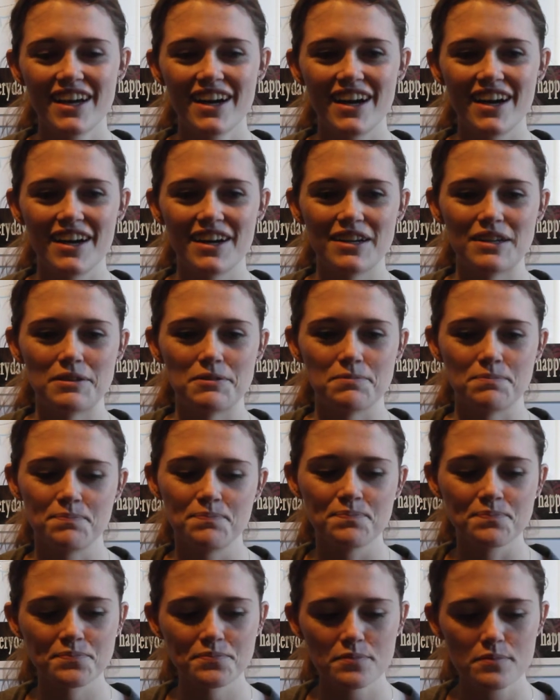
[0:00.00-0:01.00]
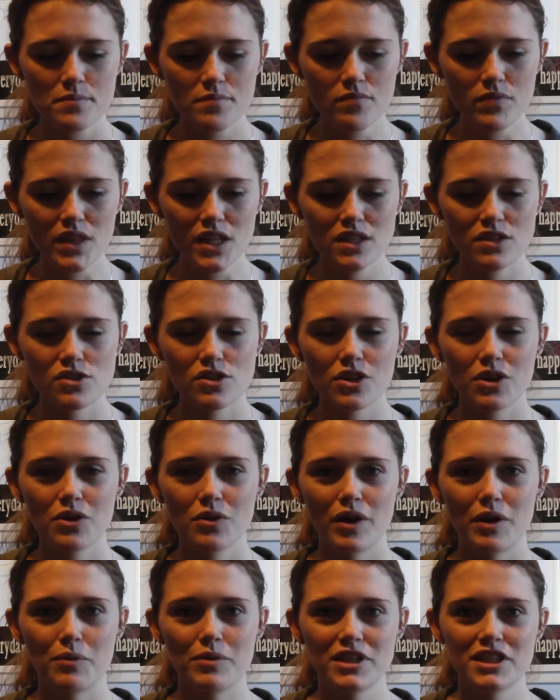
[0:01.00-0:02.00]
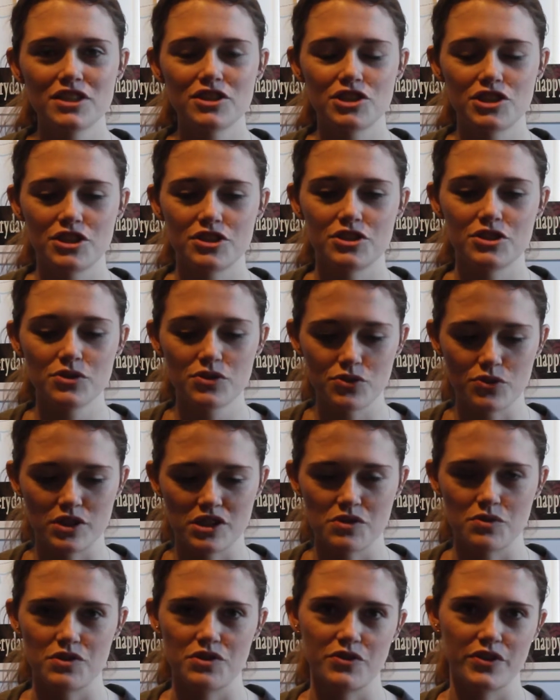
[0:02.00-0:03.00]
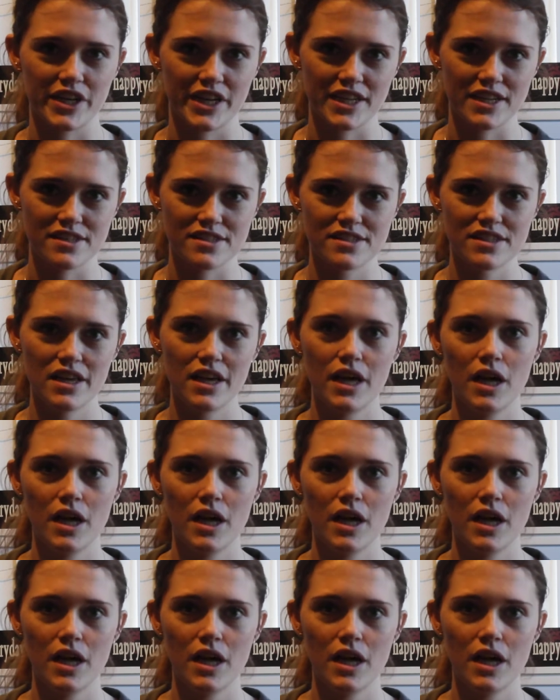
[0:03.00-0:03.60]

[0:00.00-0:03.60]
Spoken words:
Um, so I wanted to share two stories with you guys.